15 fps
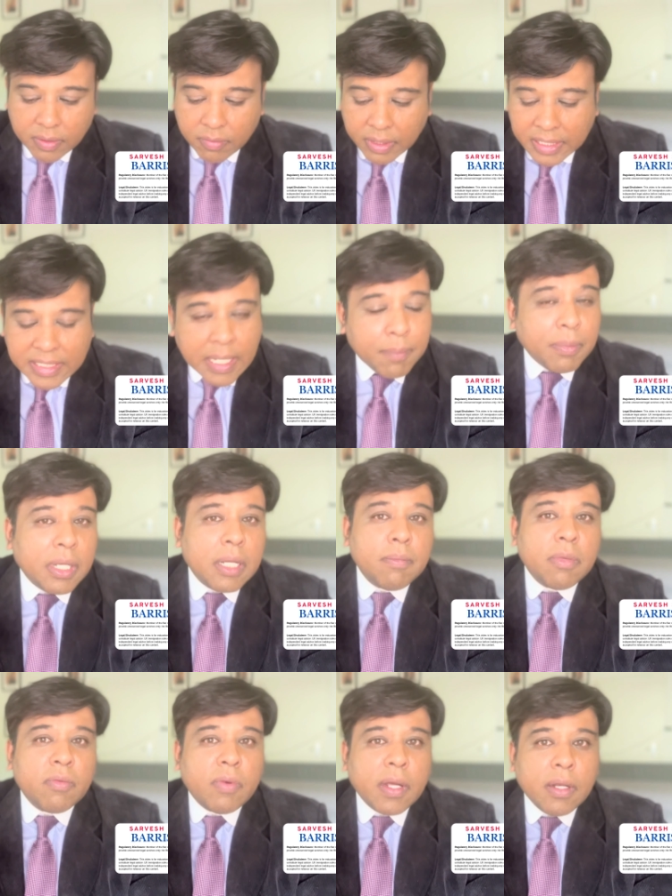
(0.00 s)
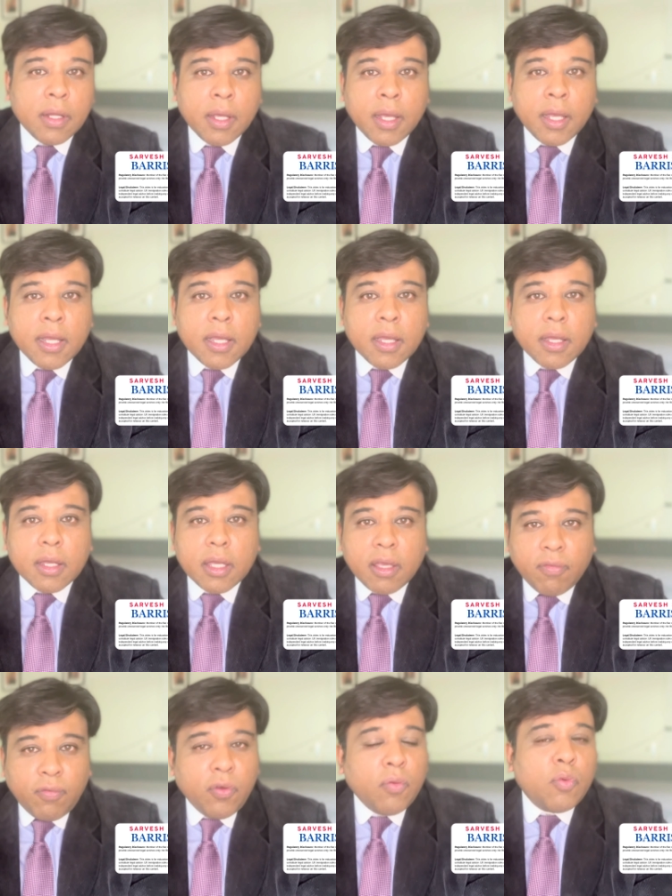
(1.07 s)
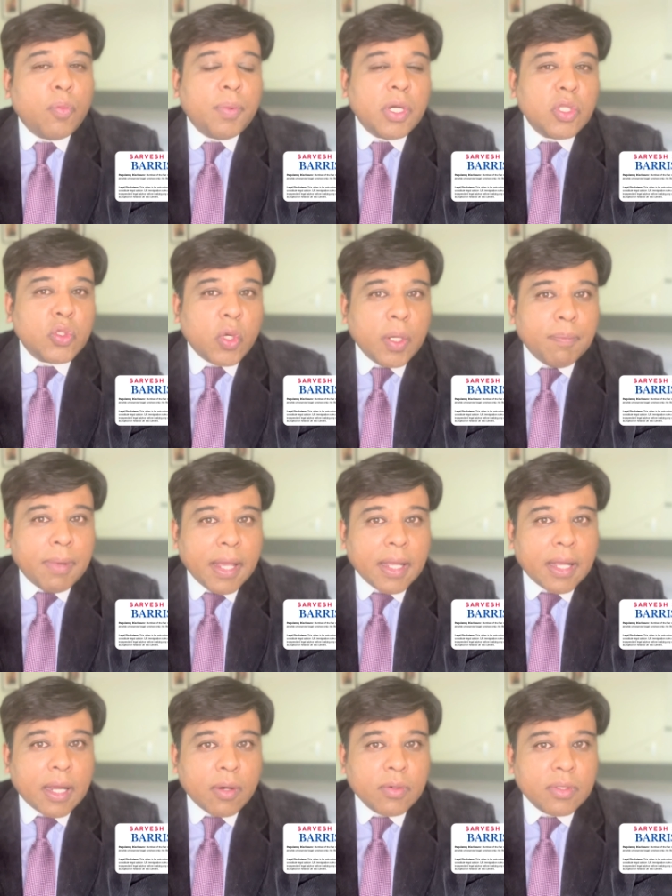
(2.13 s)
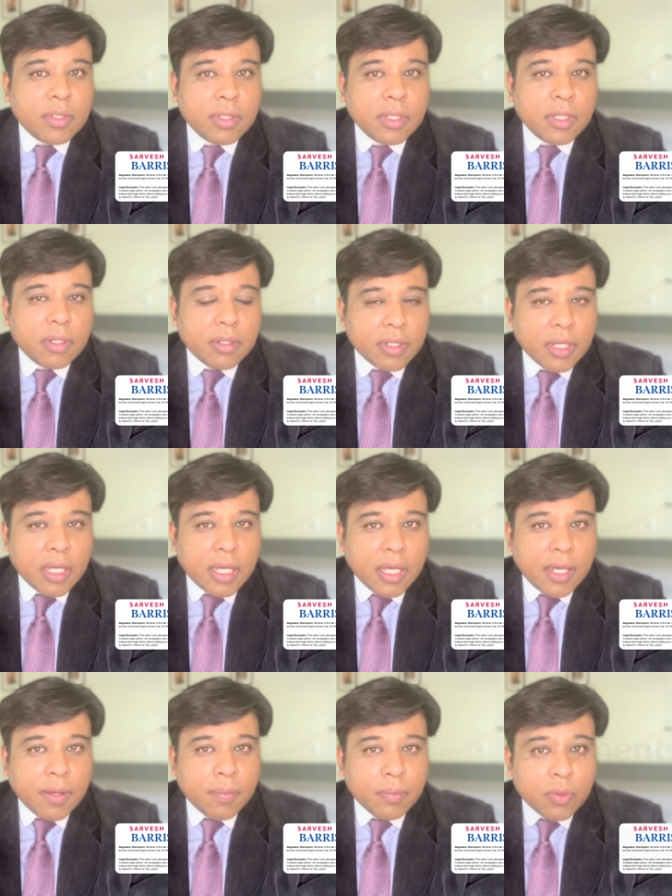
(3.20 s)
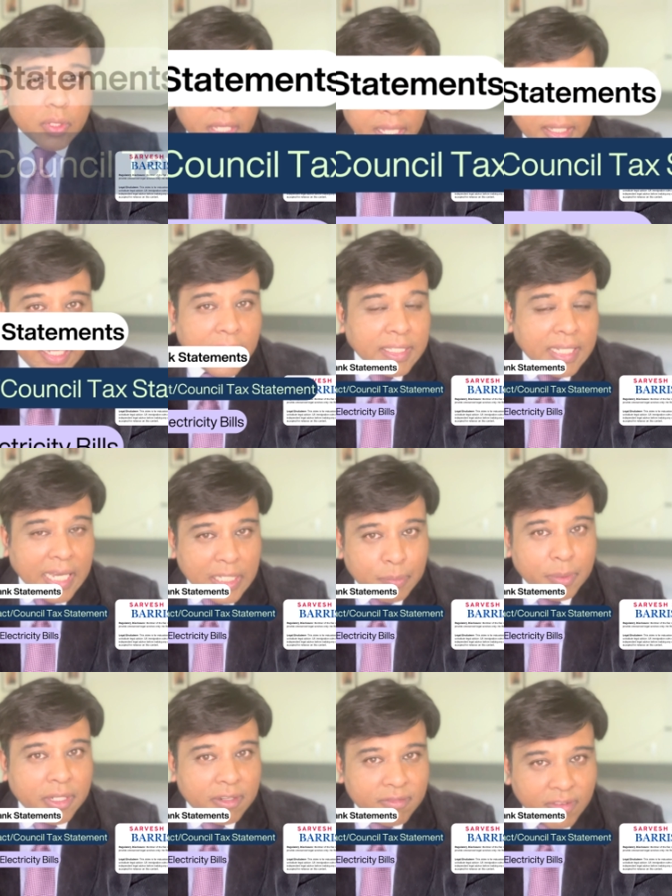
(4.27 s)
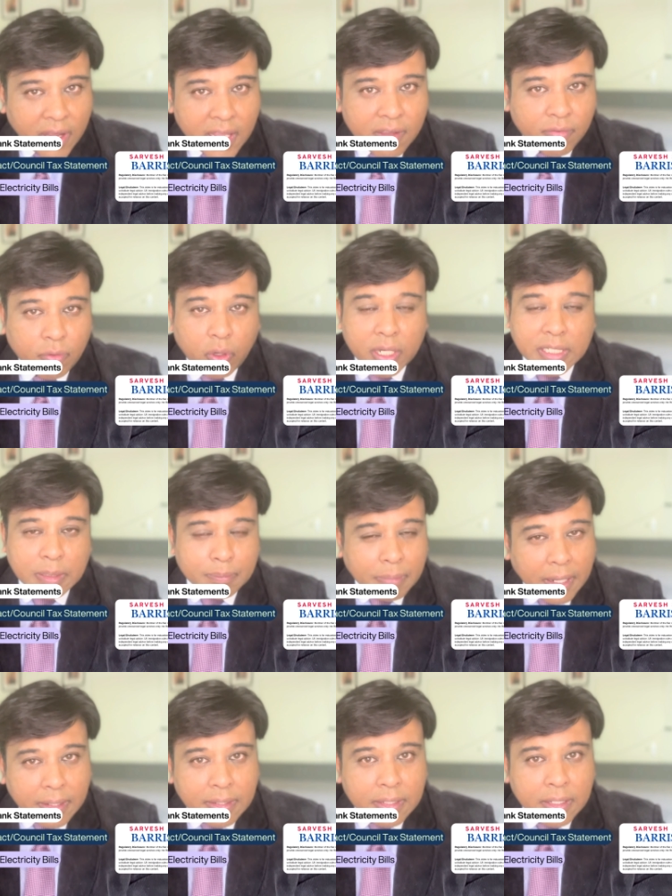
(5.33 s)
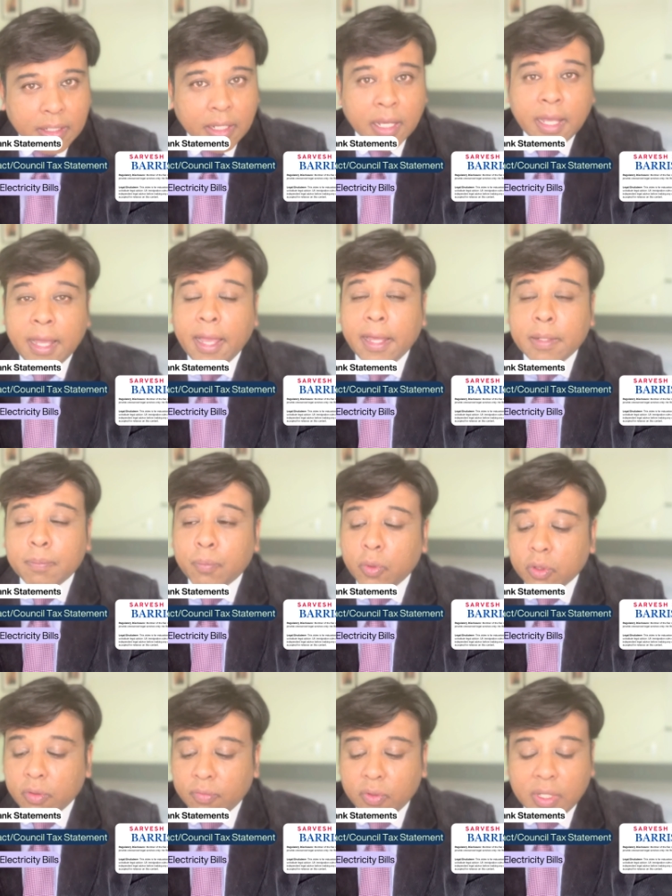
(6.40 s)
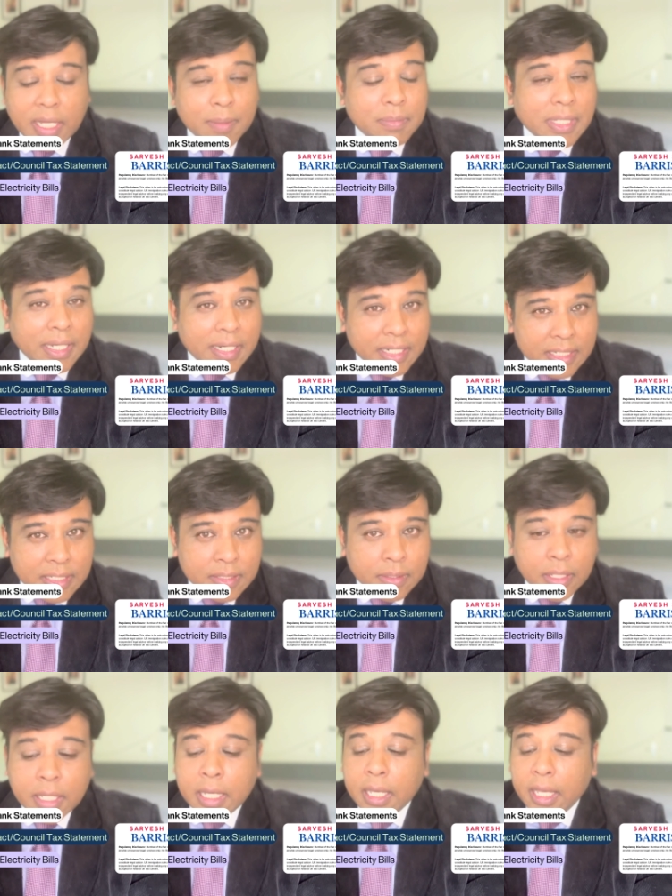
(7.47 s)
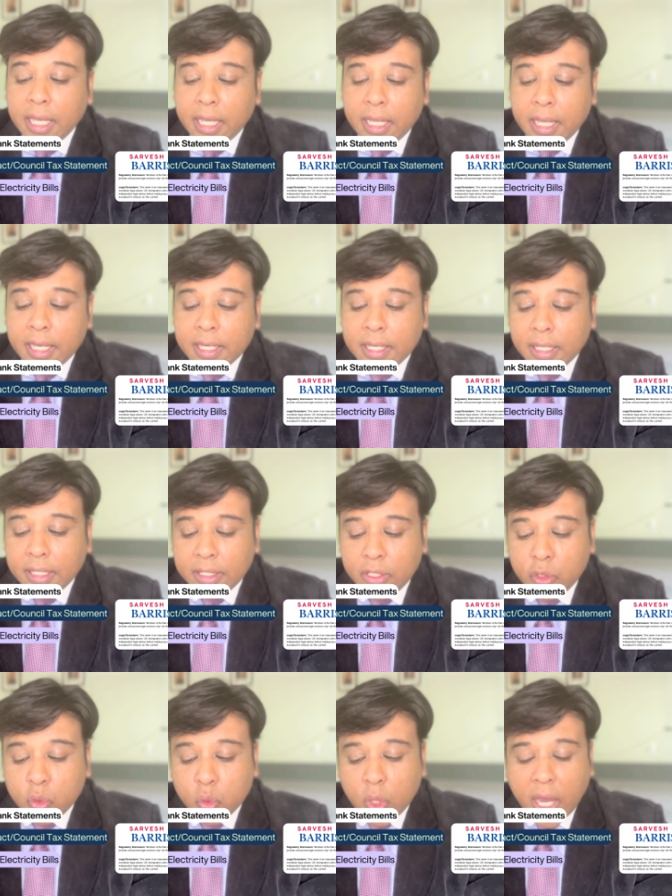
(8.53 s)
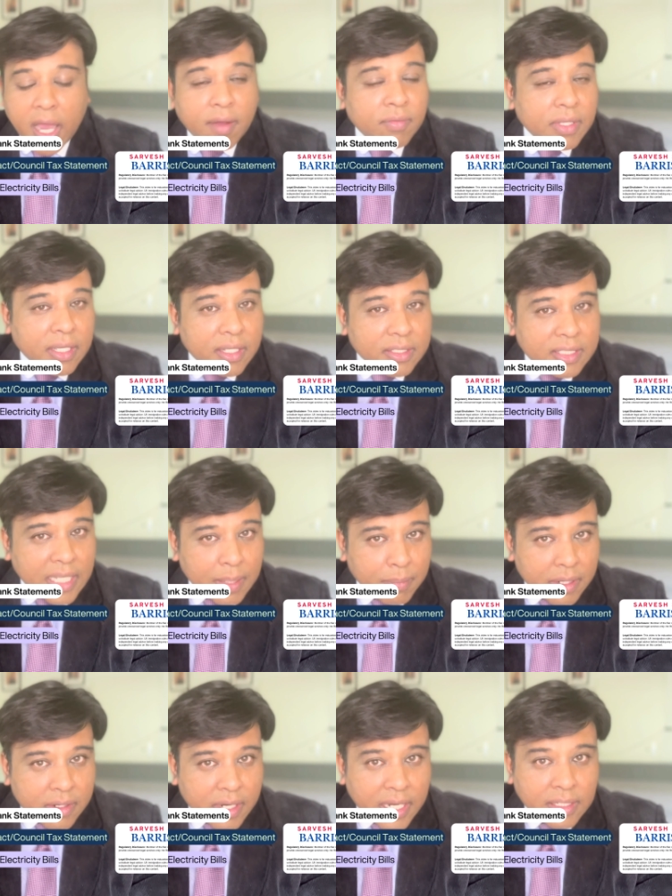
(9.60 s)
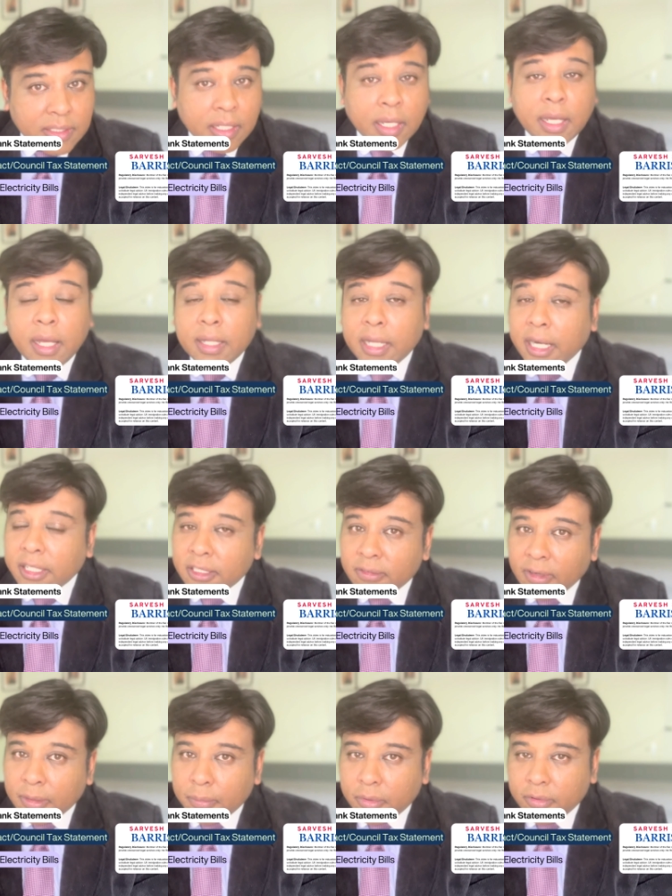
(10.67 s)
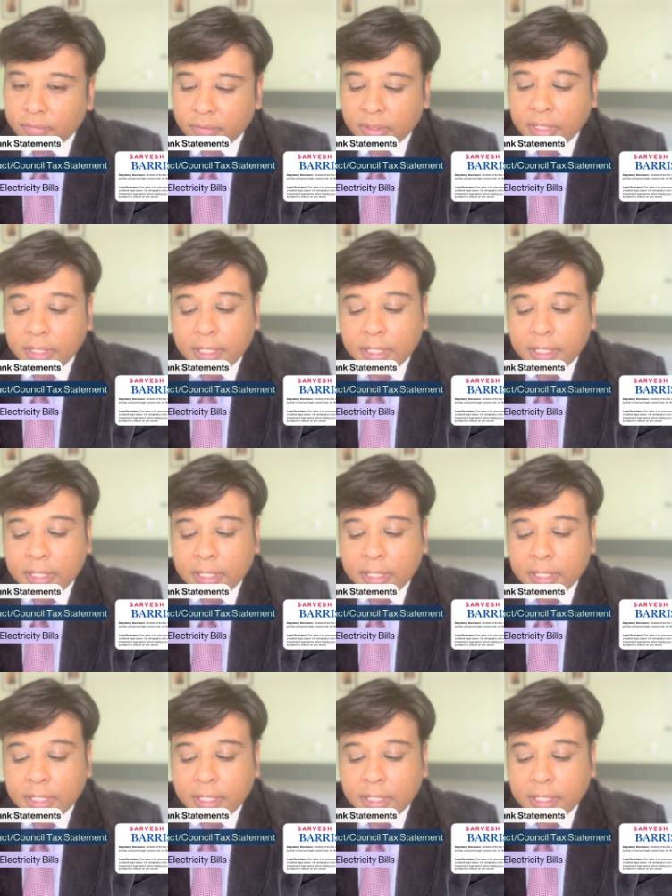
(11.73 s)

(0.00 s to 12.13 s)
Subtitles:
Example number 1, if you open a joint bank account together as a husband and wife or as a partner, and both of your names are written and you have the same address, that is one proof.